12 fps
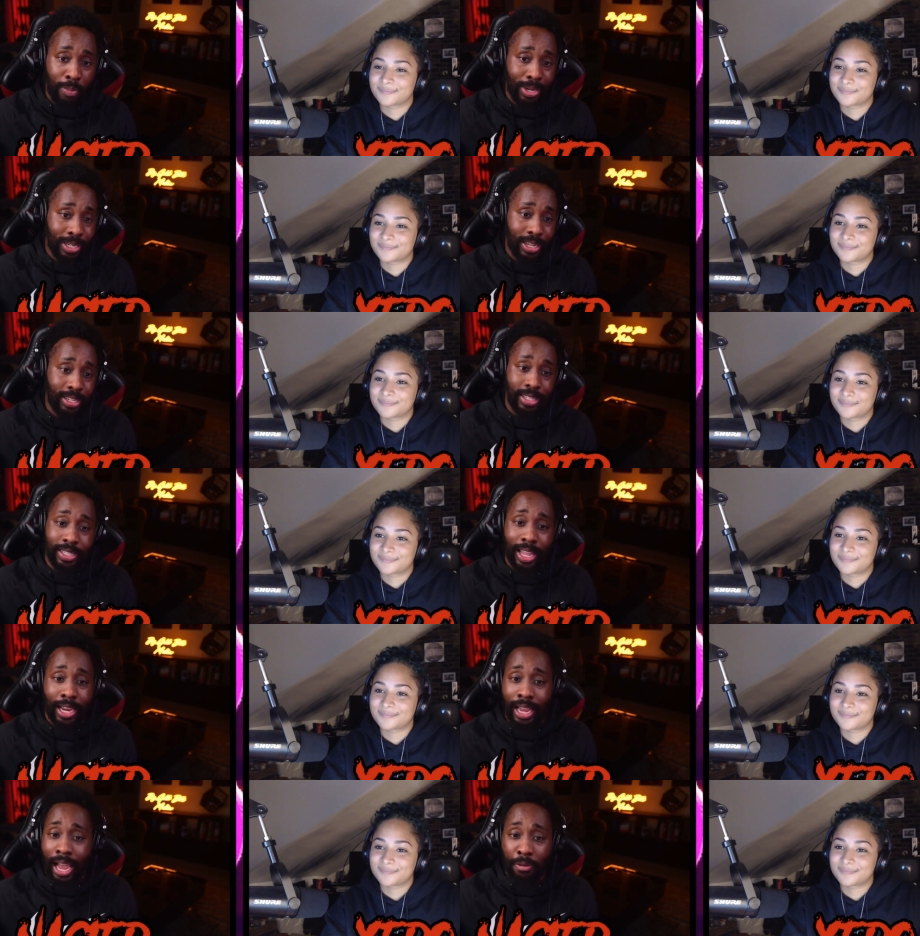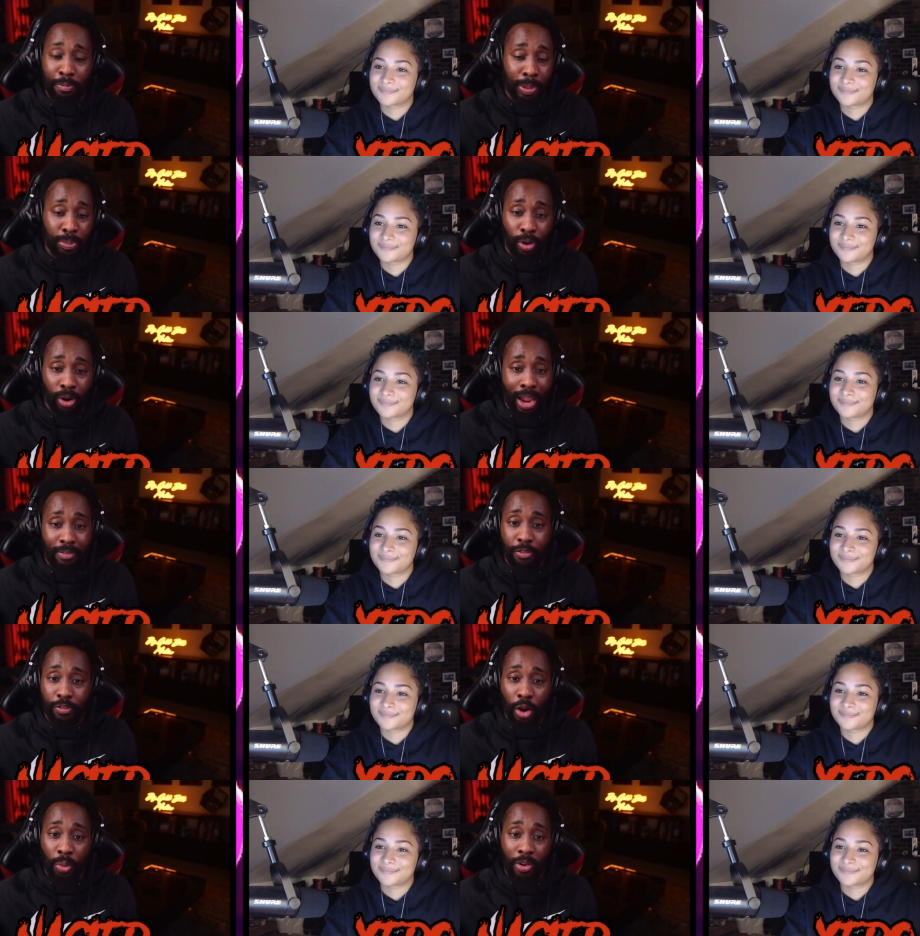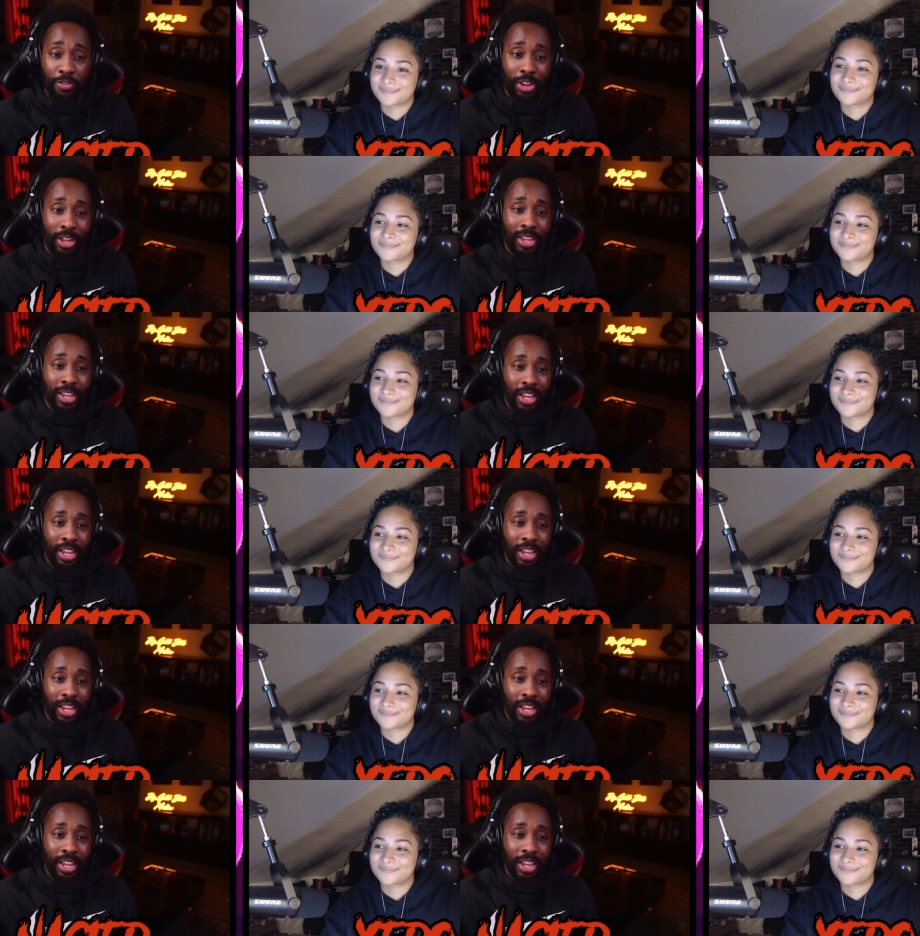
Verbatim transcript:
Speaker 1: because I just like how people are having fun with it.